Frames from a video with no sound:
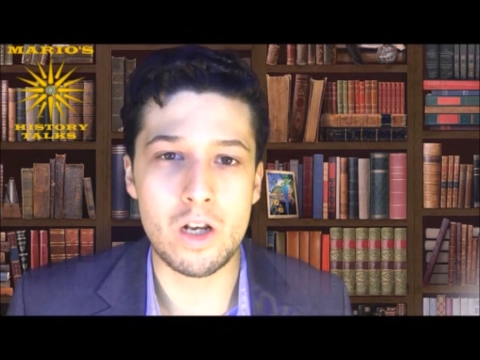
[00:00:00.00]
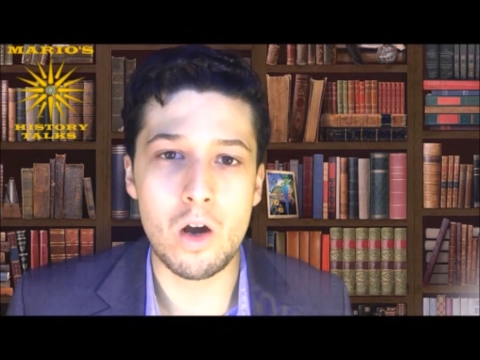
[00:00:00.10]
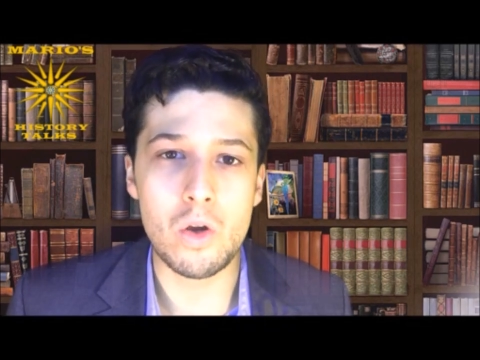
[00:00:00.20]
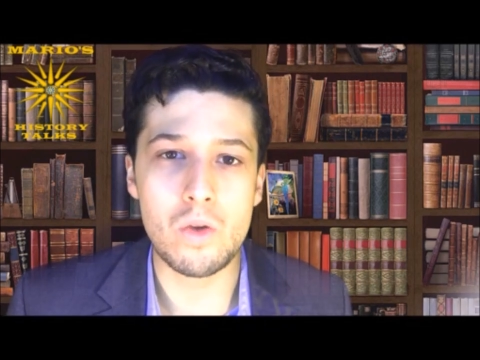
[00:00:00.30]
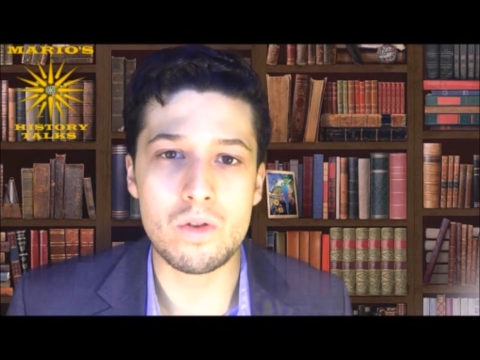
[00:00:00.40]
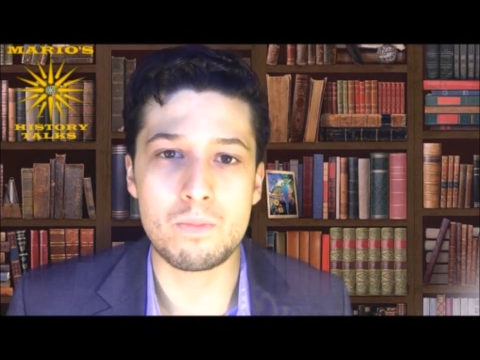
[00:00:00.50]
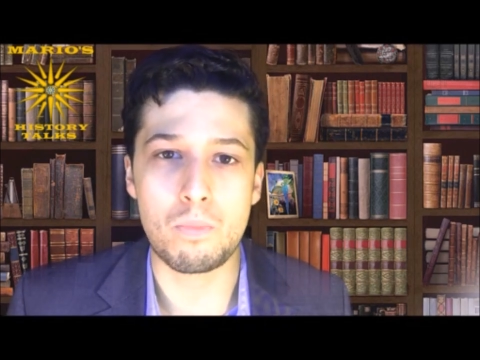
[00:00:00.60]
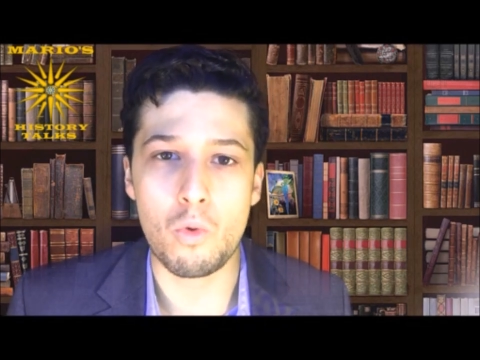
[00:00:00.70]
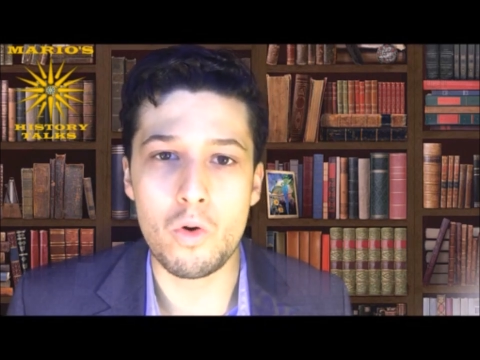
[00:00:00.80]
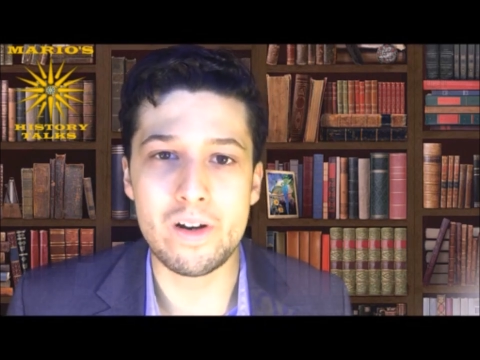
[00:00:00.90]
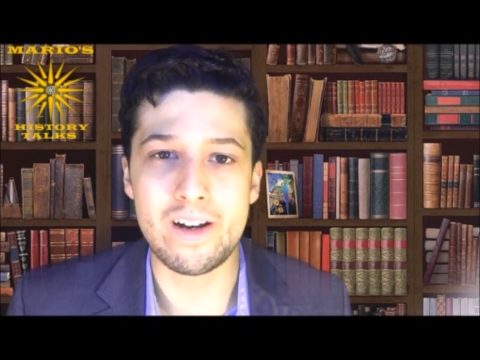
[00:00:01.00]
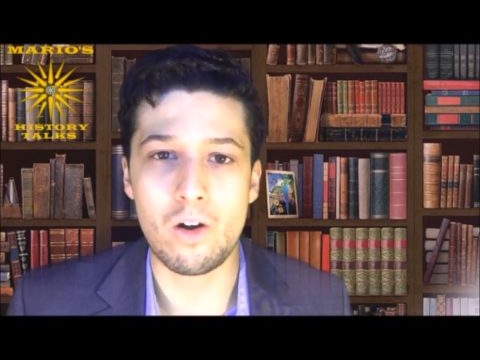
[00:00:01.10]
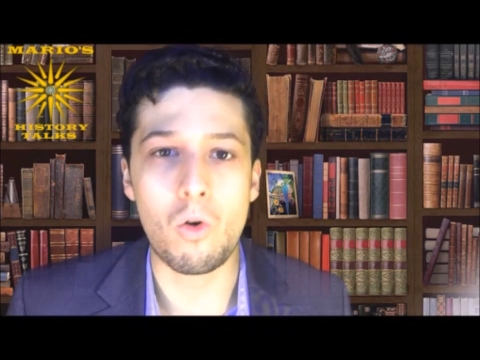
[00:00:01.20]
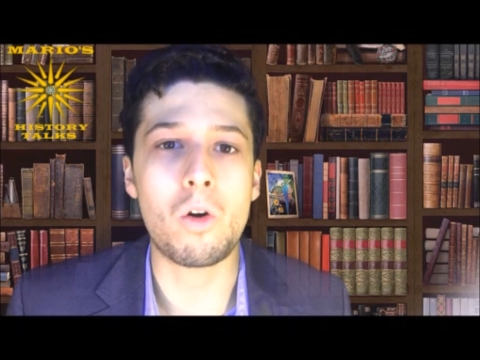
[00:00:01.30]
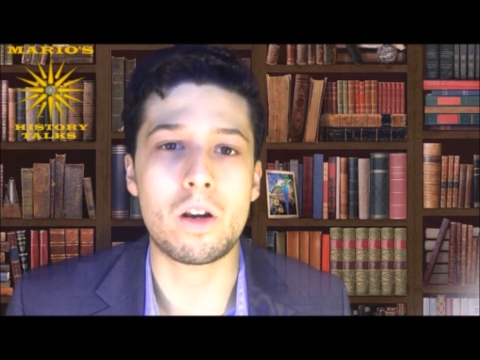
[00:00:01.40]
We know he was born
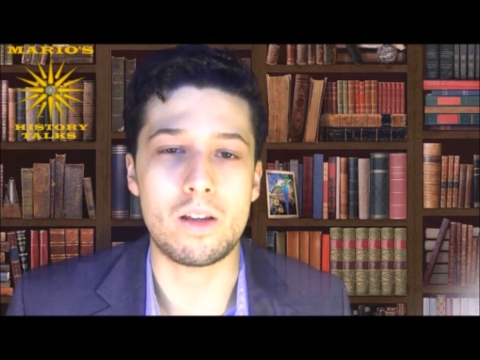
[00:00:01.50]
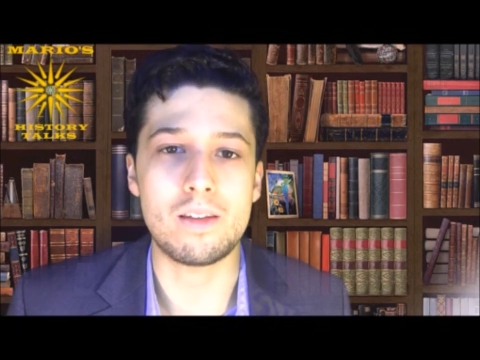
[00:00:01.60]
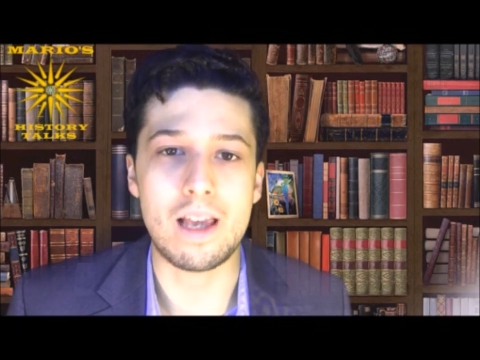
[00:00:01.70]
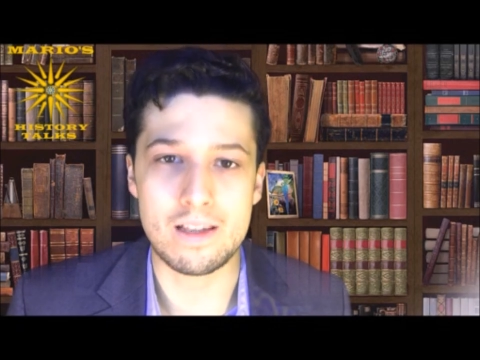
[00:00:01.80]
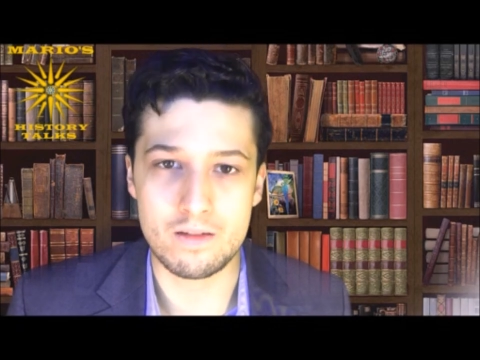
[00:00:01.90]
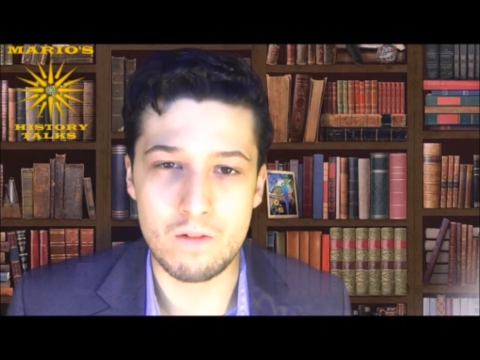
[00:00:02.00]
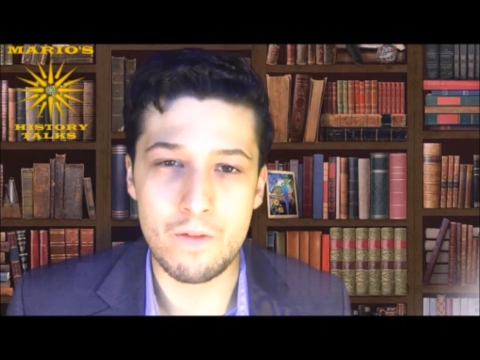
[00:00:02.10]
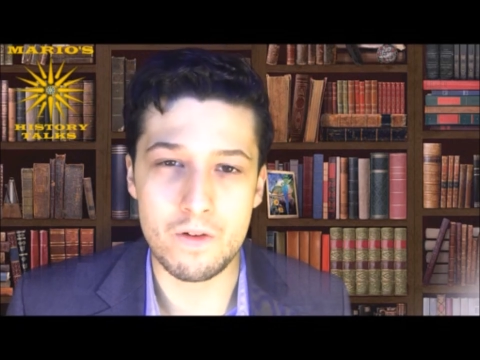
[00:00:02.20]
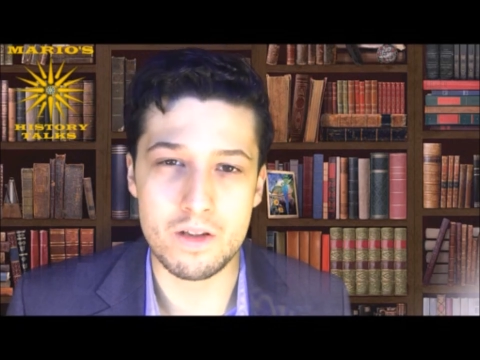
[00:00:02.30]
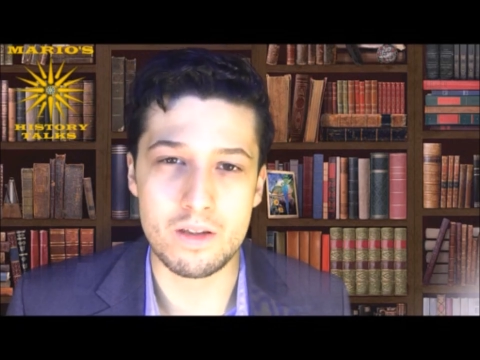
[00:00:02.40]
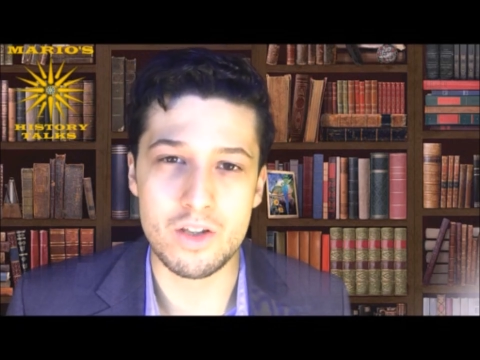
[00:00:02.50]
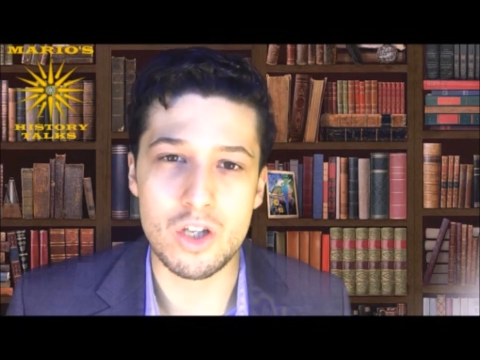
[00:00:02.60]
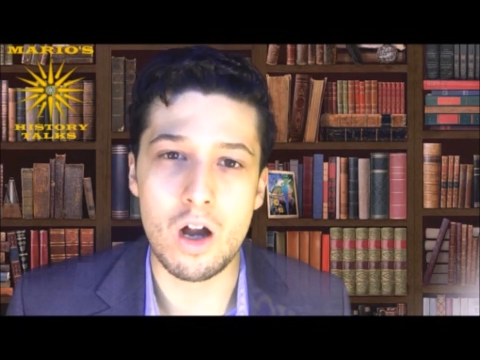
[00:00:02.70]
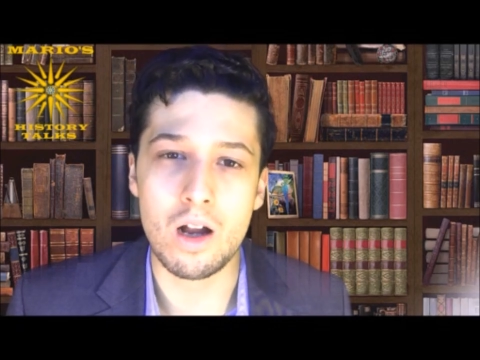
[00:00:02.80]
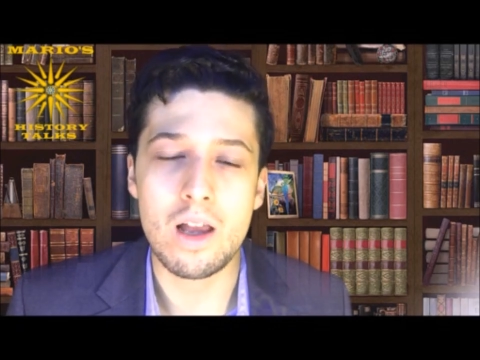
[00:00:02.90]
in Ohrid, as referenced in
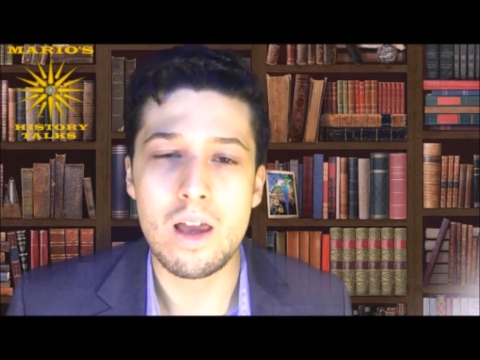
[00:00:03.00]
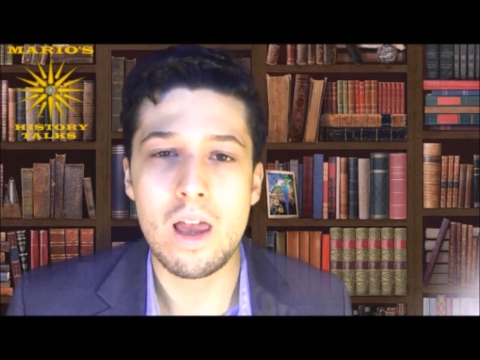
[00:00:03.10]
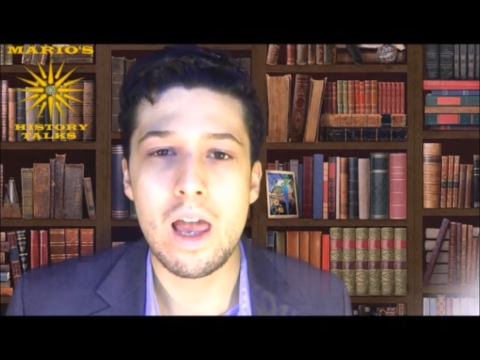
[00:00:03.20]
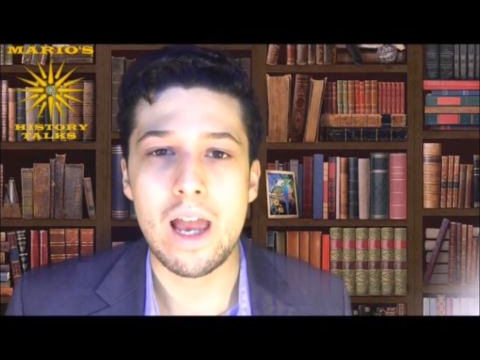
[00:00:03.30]
the song,